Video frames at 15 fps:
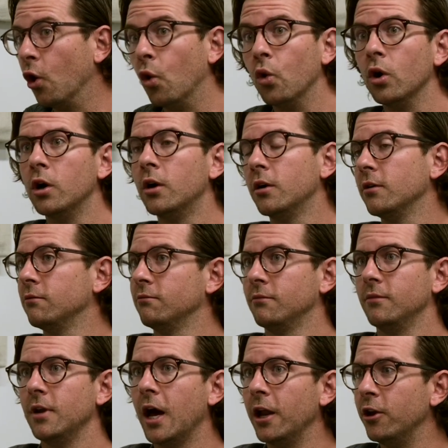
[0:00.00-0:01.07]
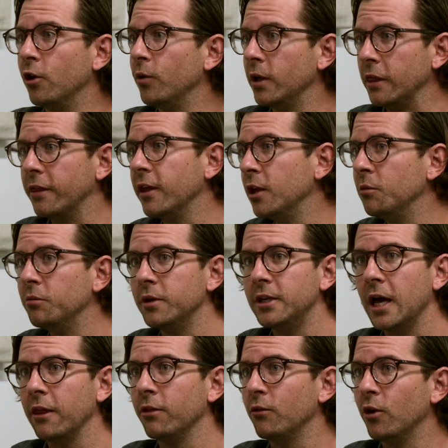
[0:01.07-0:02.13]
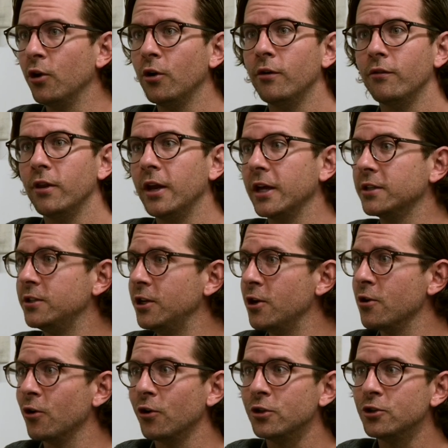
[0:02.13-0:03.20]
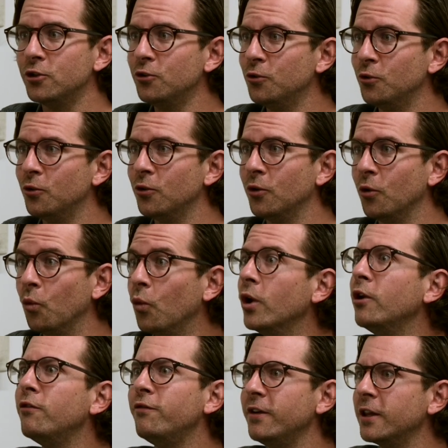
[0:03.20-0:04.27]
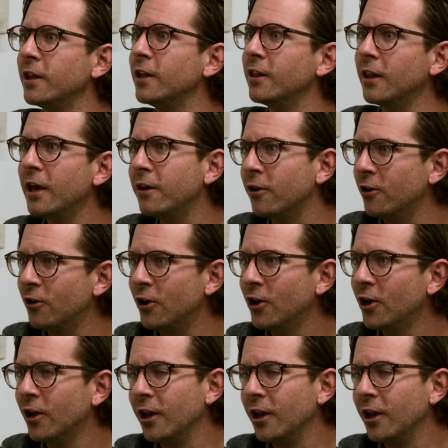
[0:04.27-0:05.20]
or not knowing then, but down the road over the next year or two would feel it later.